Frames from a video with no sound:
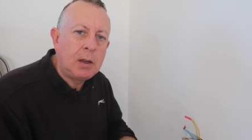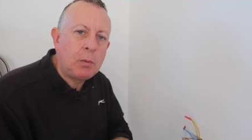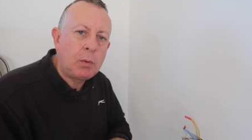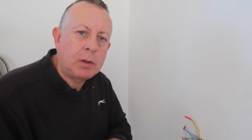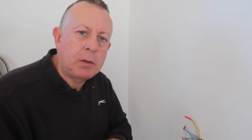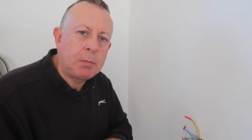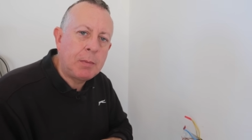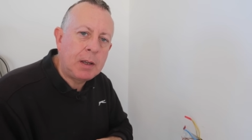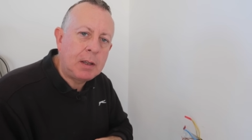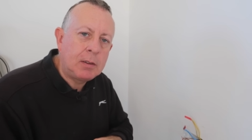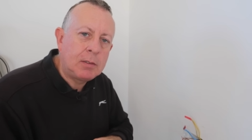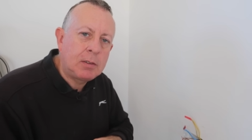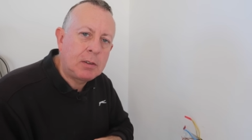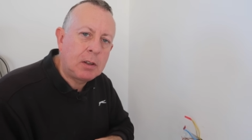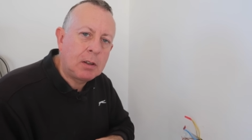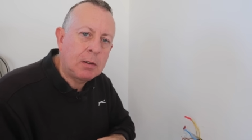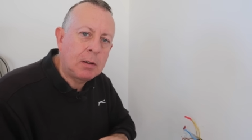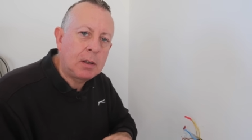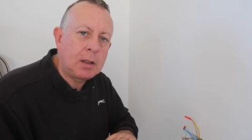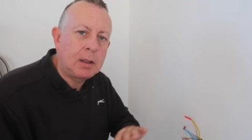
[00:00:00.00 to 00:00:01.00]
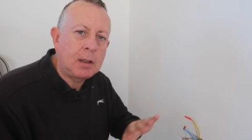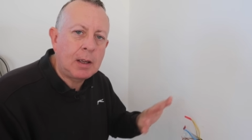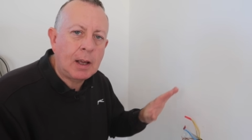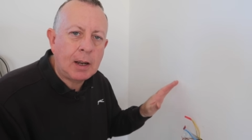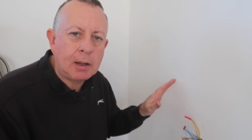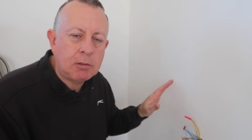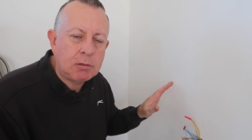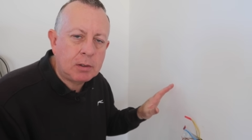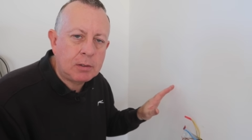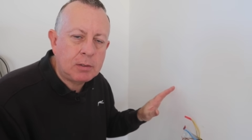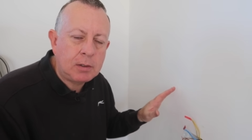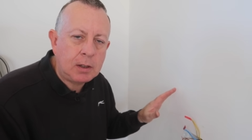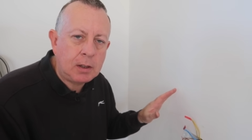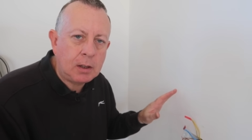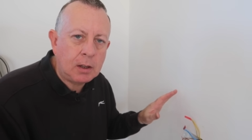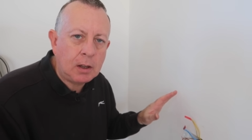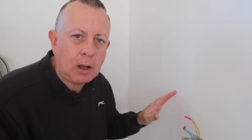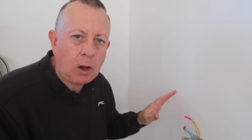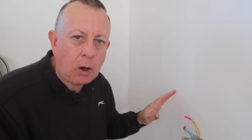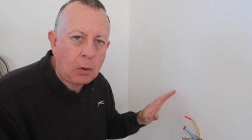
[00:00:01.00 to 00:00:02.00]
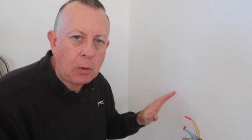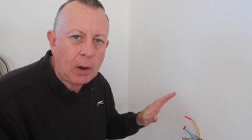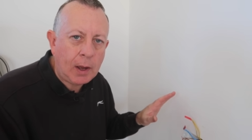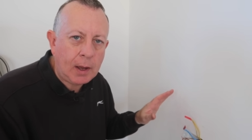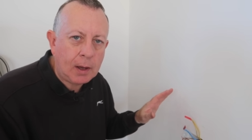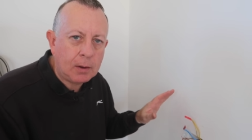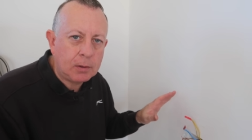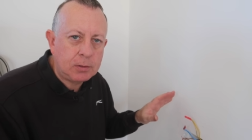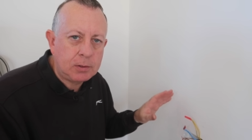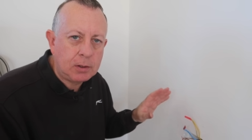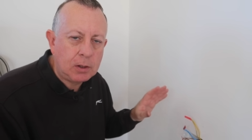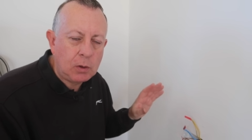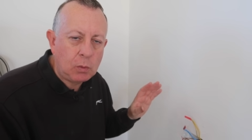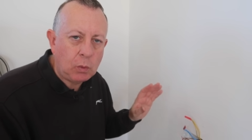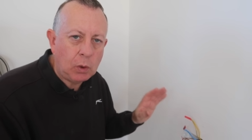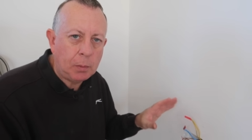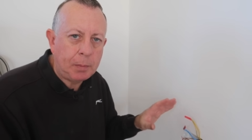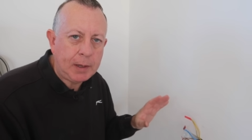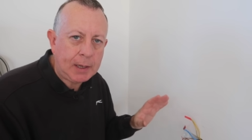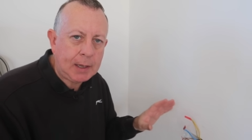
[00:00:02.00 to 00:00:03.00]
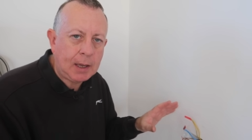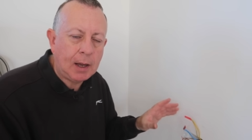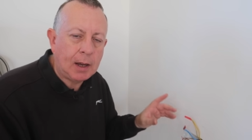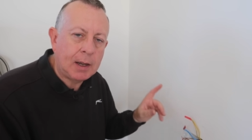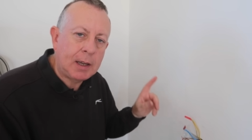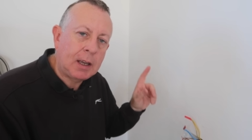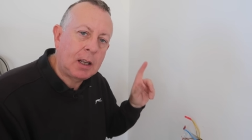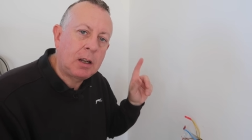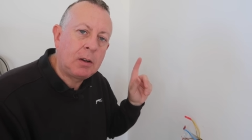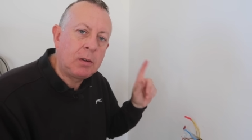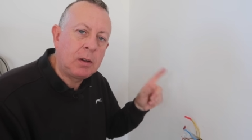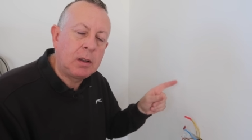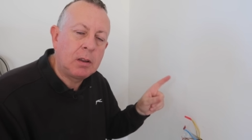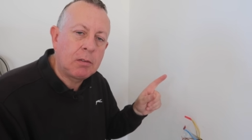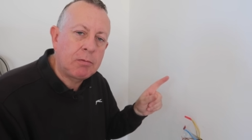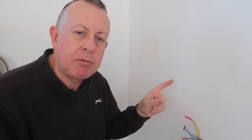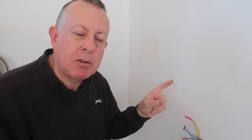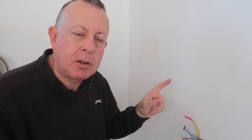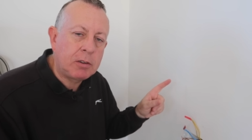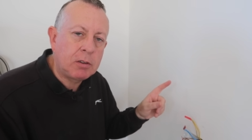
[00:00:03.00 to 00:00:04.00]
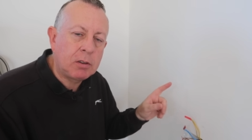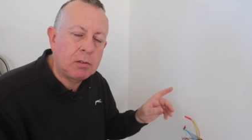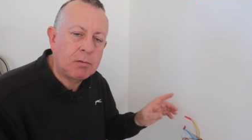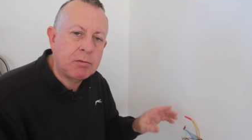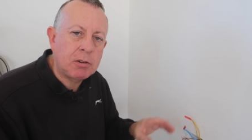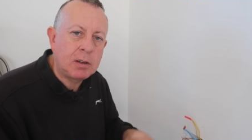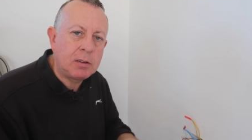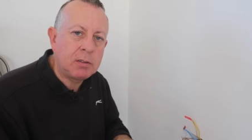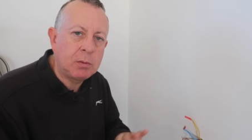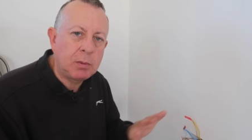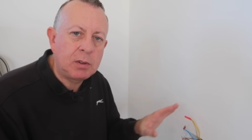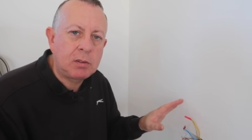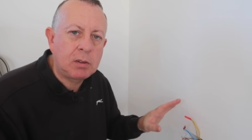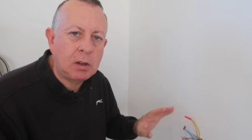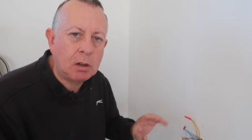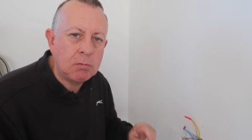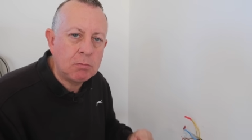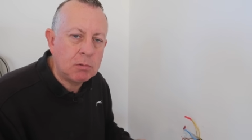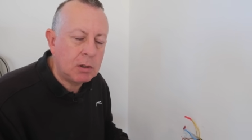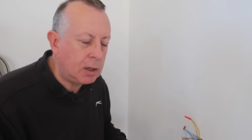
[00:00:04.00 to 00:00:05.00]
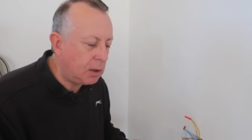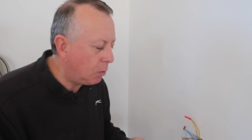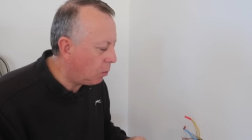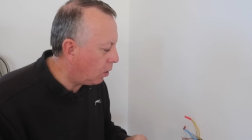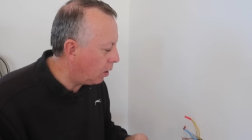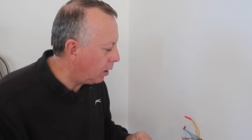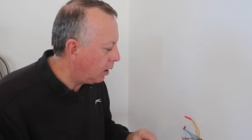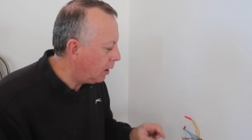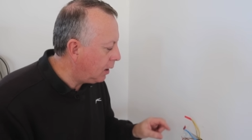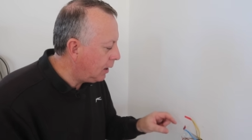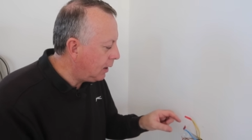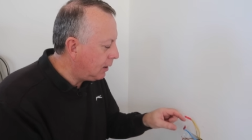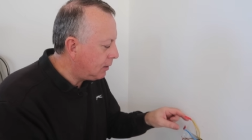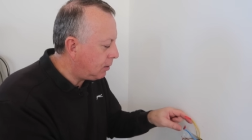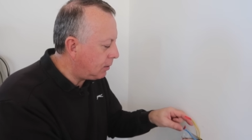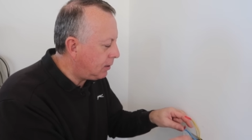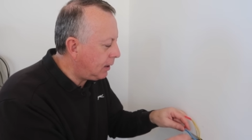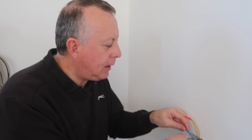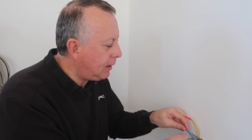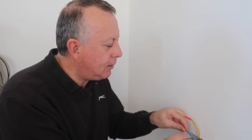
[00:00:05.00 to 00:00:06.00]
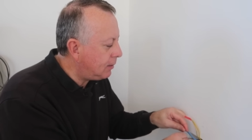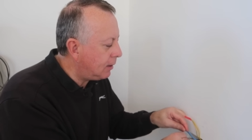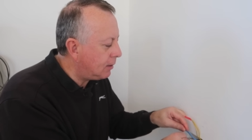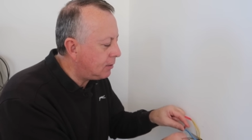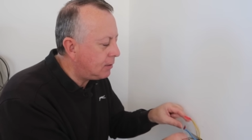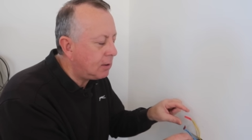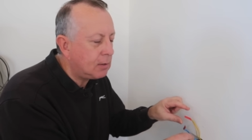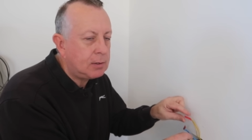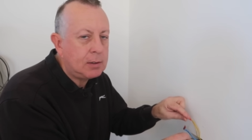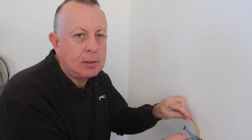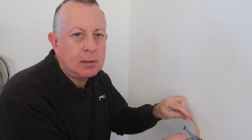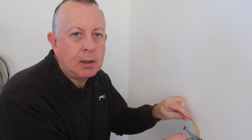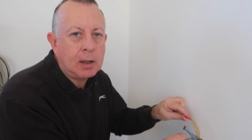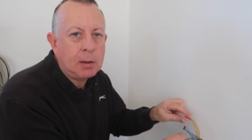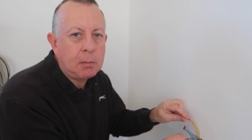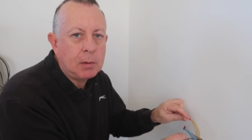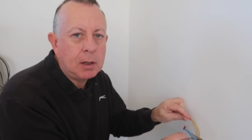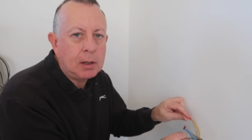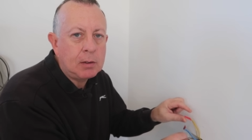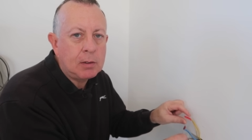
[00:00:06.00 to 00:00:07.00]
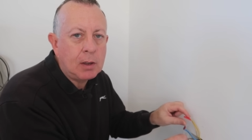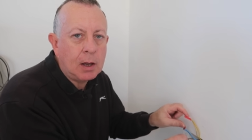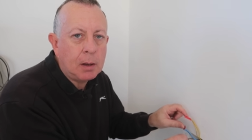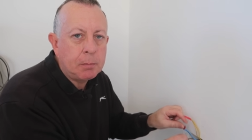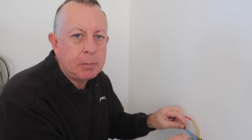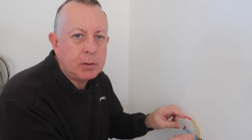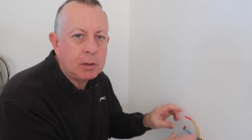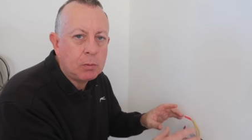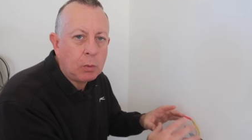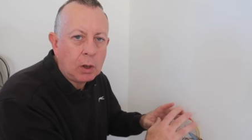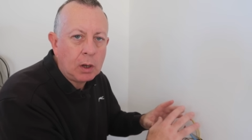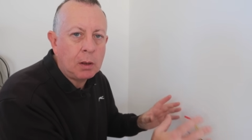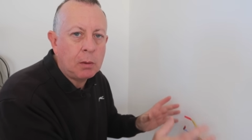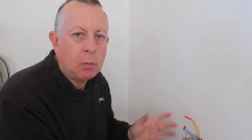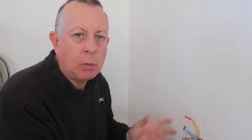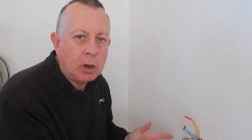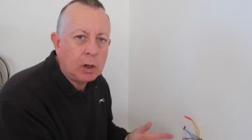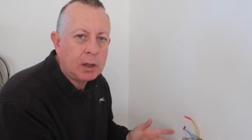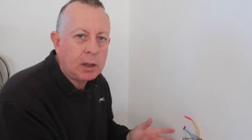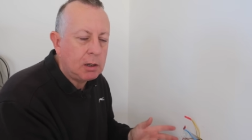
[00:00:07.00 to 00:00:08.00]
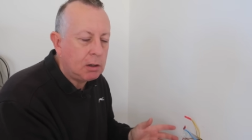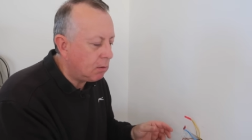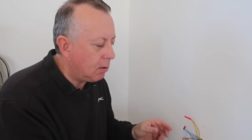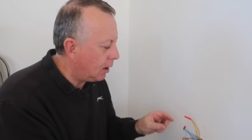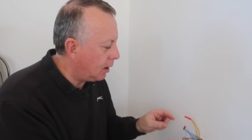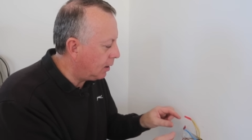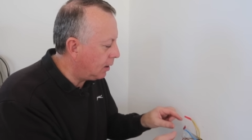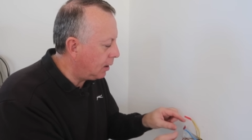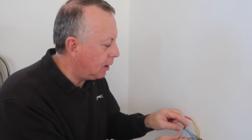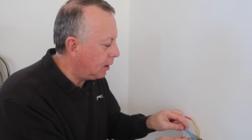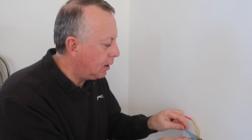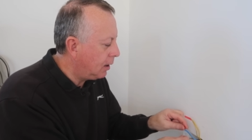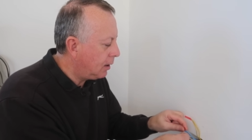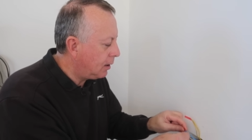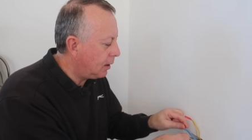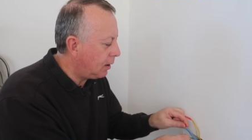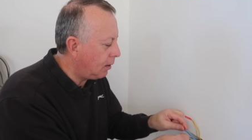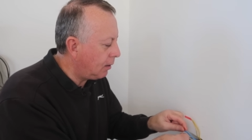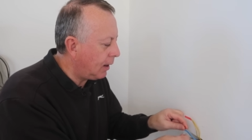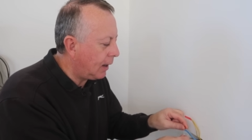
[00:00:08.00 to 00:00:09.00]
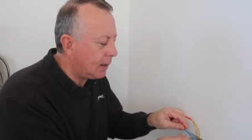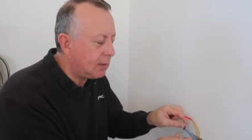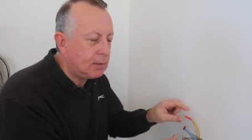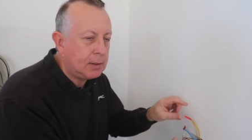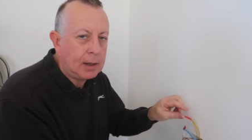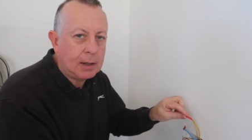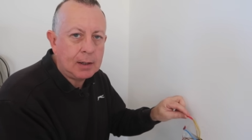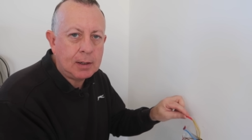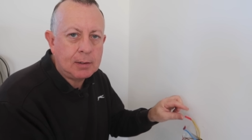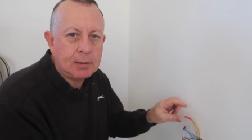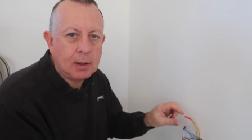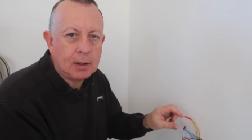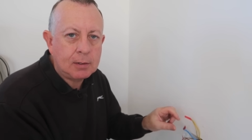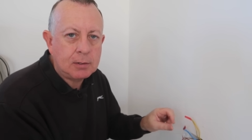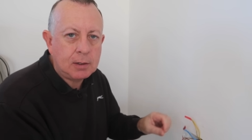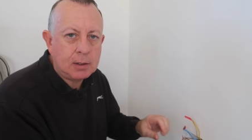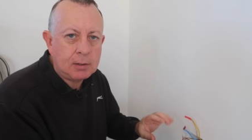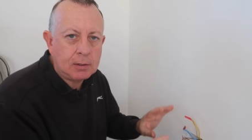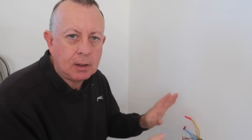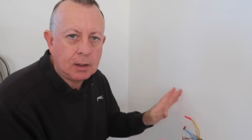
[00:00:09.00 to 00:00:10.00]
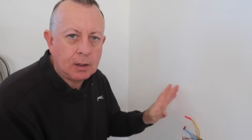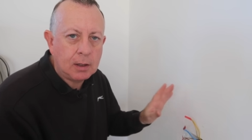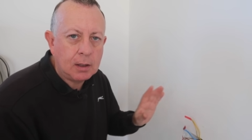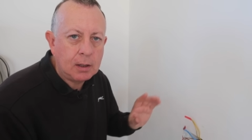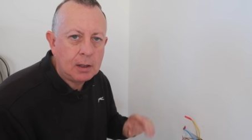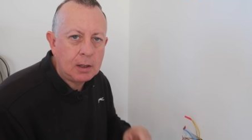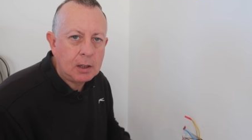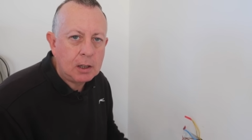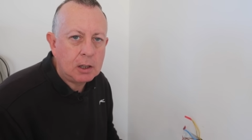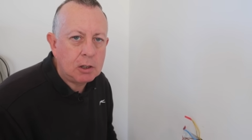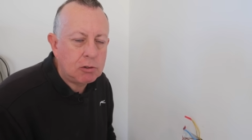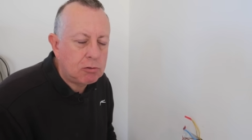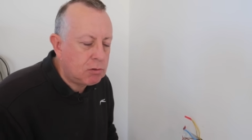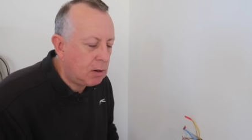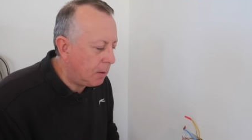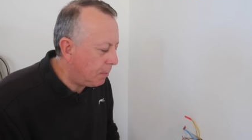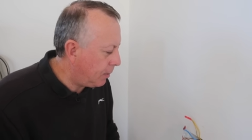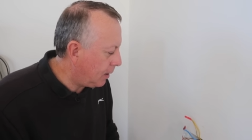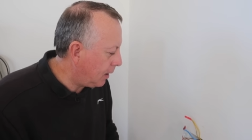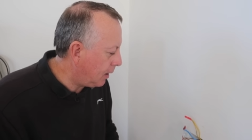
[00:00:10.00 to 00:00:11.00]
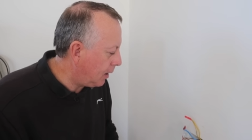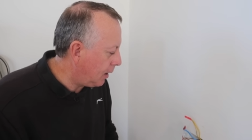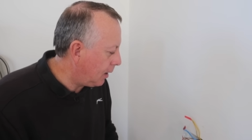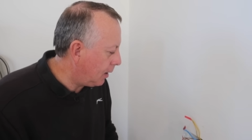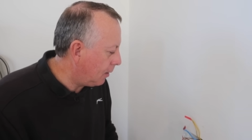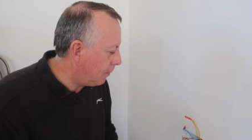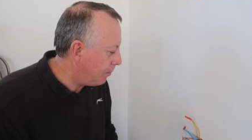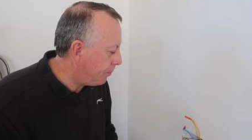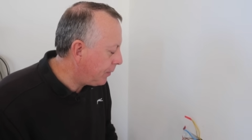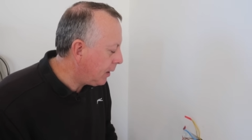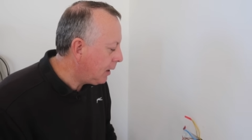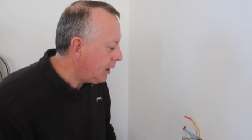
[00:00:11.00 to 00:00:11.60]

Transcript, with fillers: which means that the electricity to the whole house will be cut, including the fridge and the freezer, which I don't really want. So it's easiest just to tape these up, so while I'm working around it, they don't accidentally touch each other and trip that out.